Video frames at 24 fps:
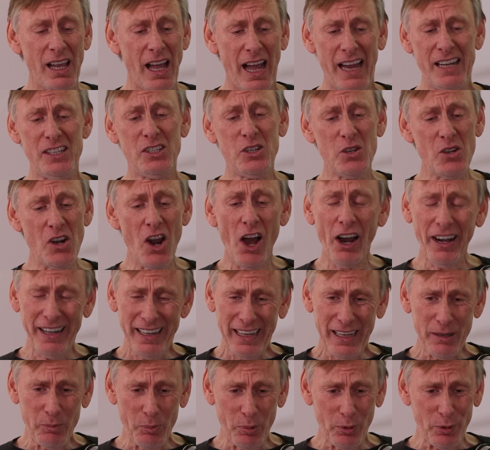I do not
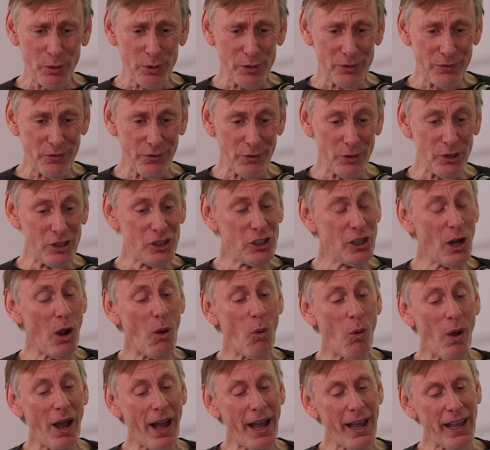eat bruised fruit. You know
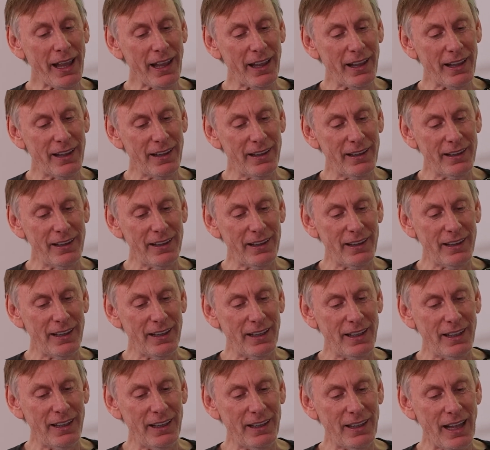why?
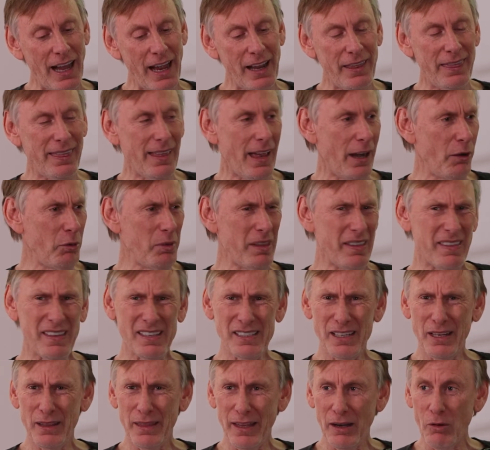I don't think
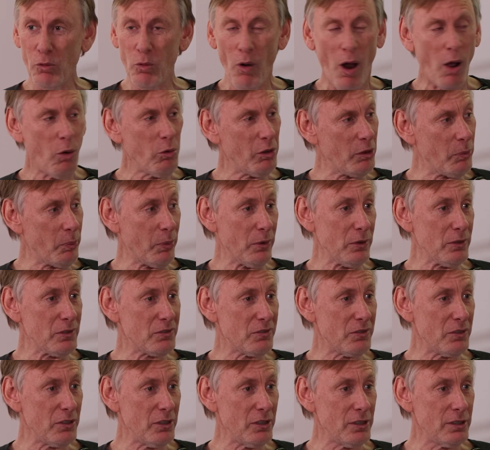there's anything wrong with
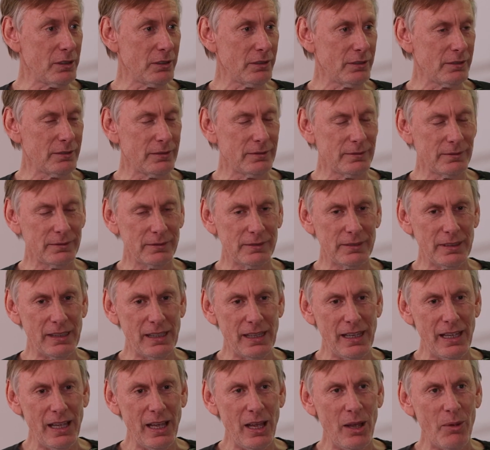bruised fruit. Mm-mm.
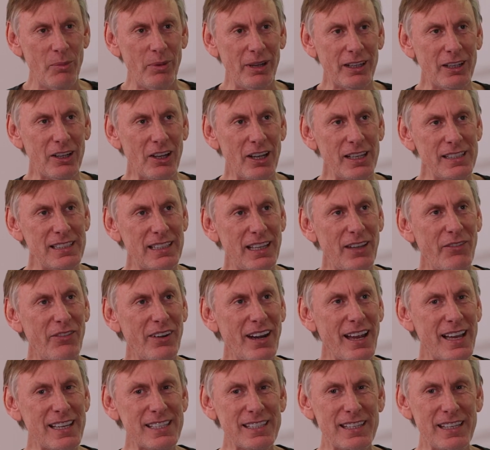But God's
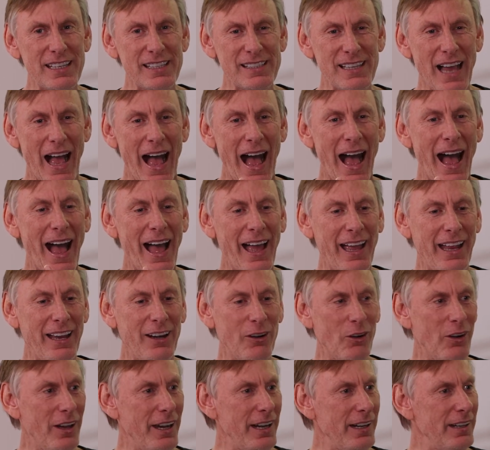given us this
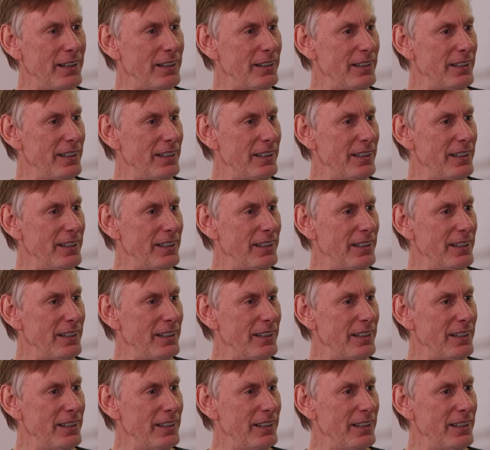eye, right?